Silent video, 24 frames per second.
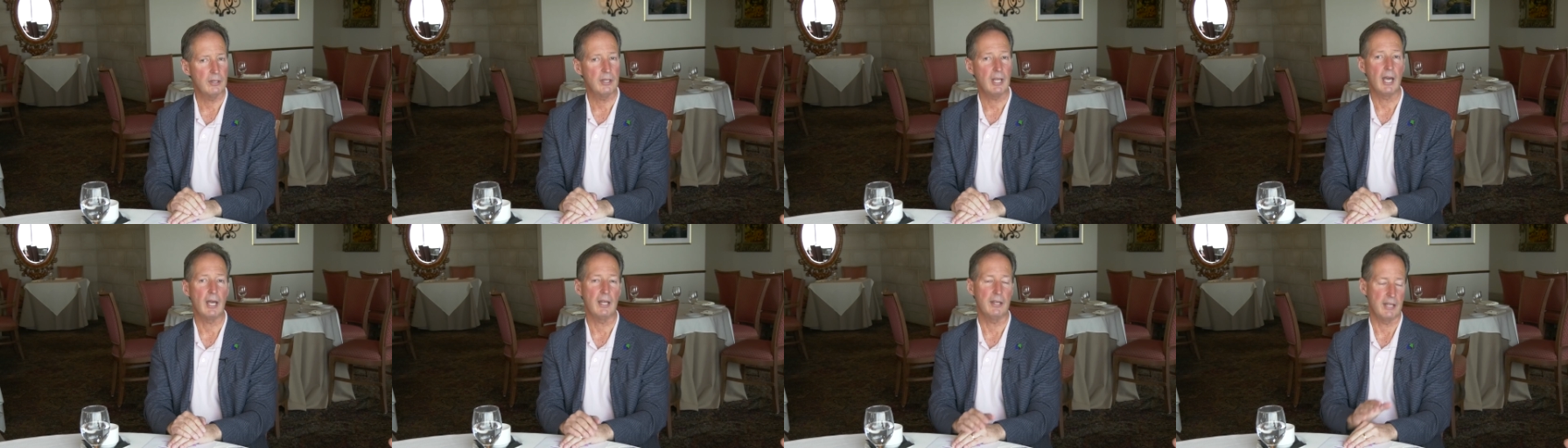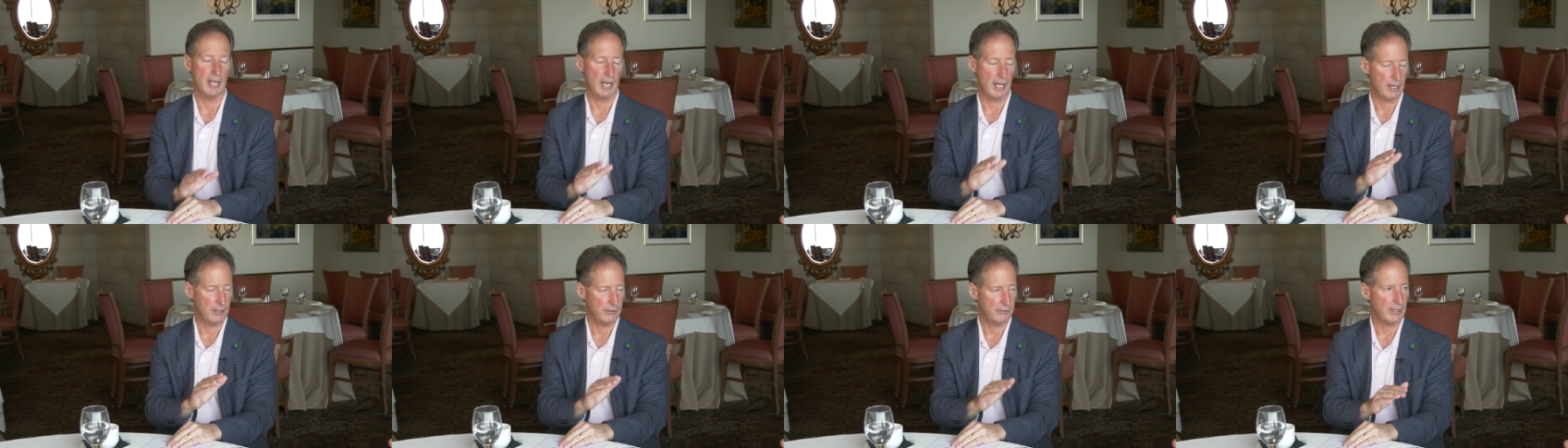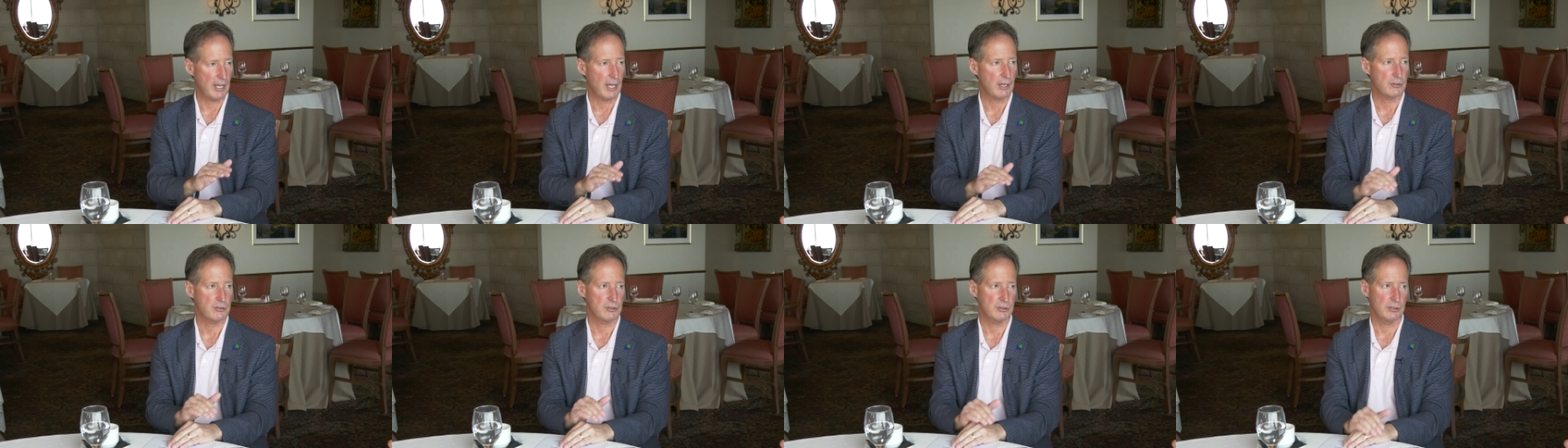that, that is
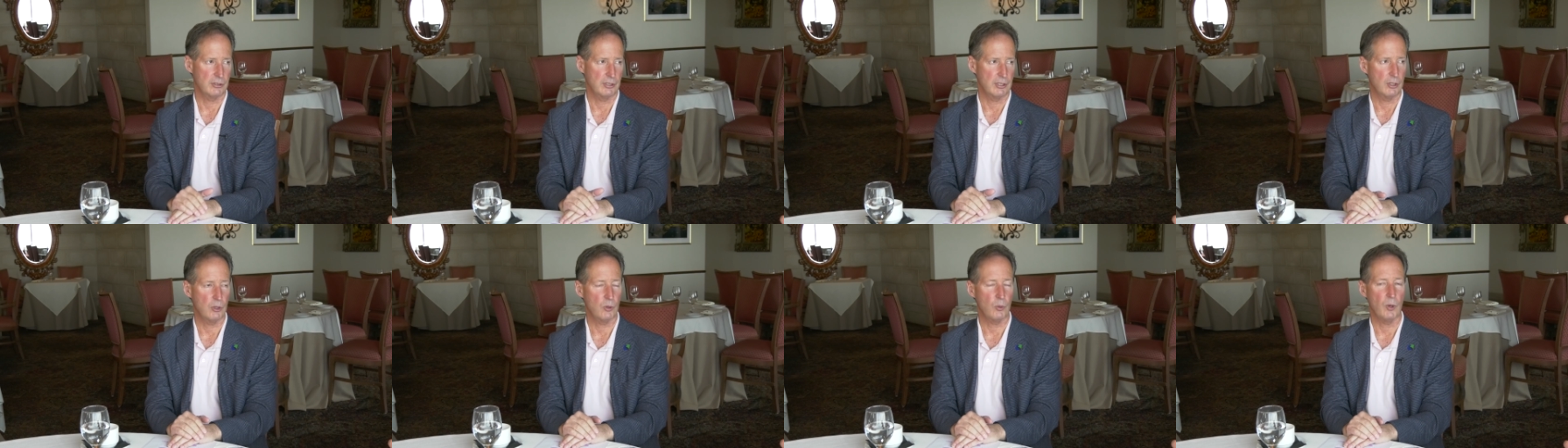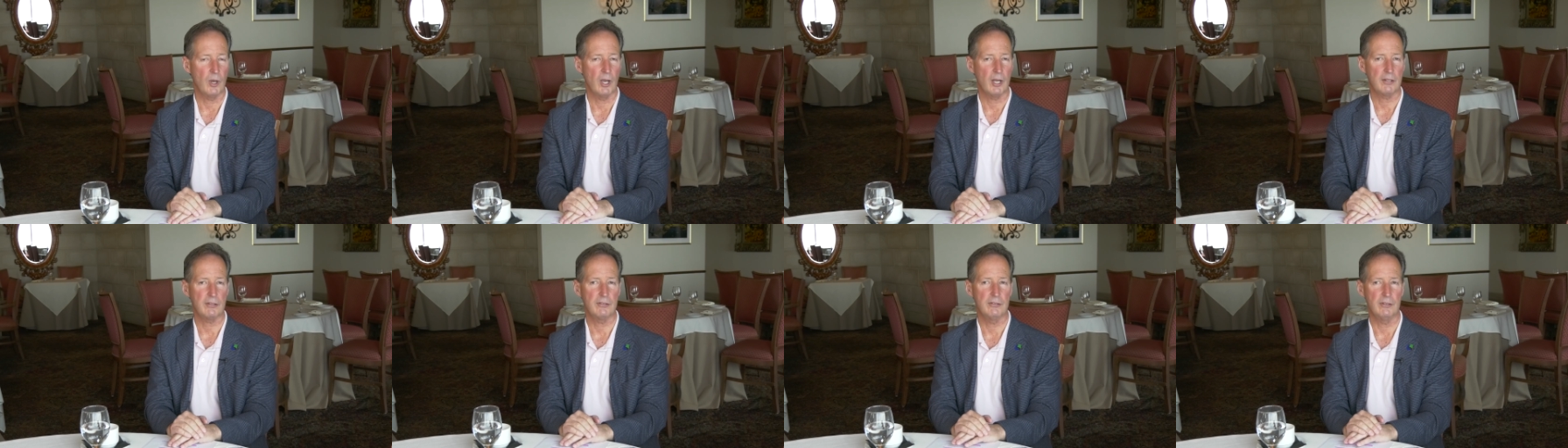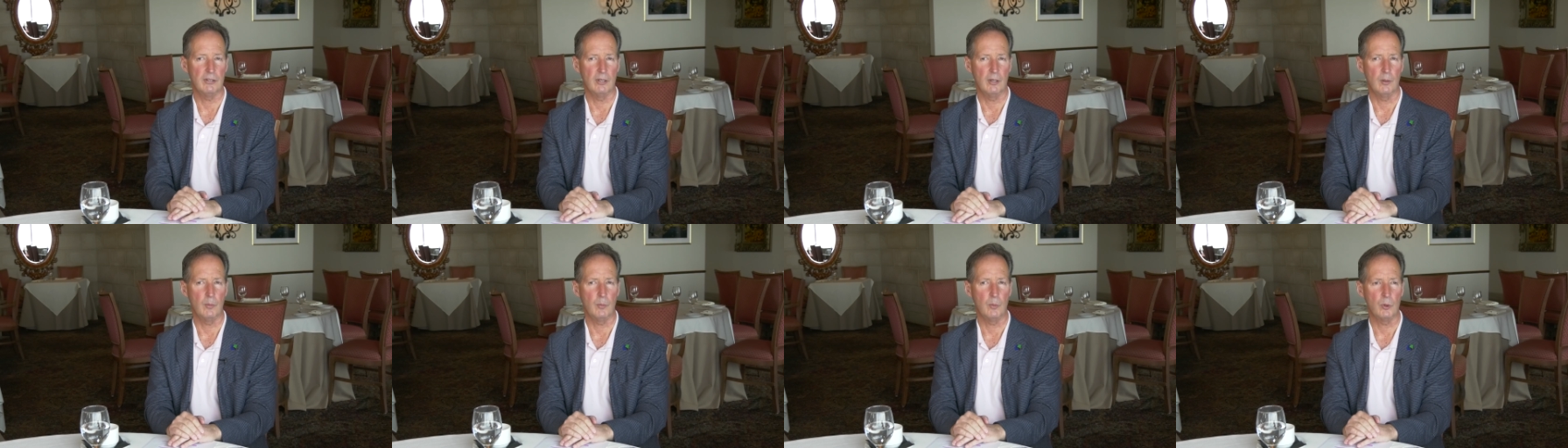actually correct.
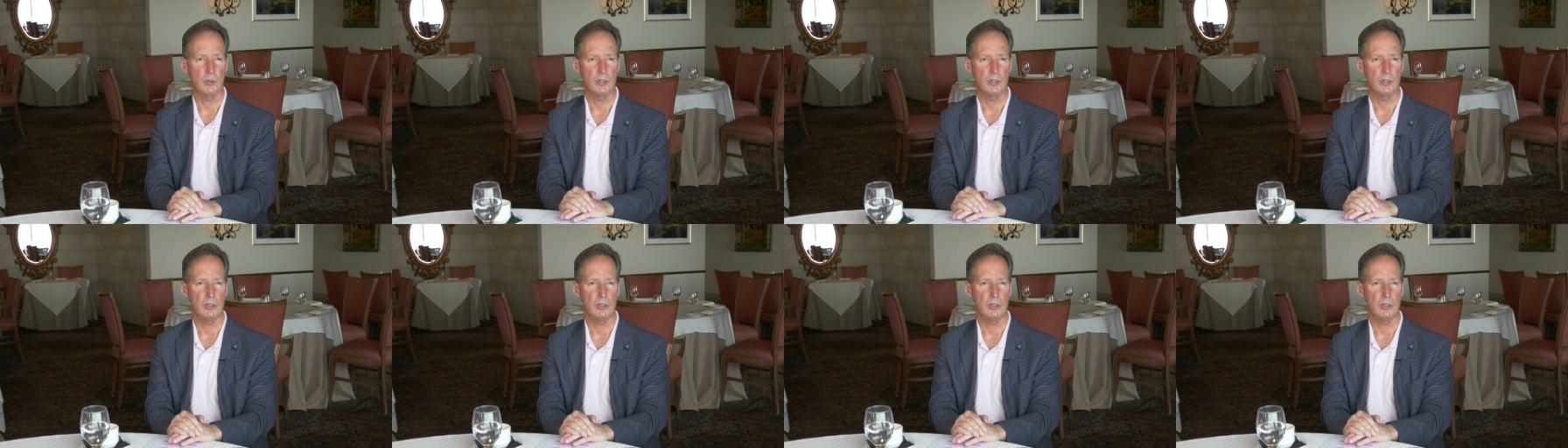We're, We're not, not, the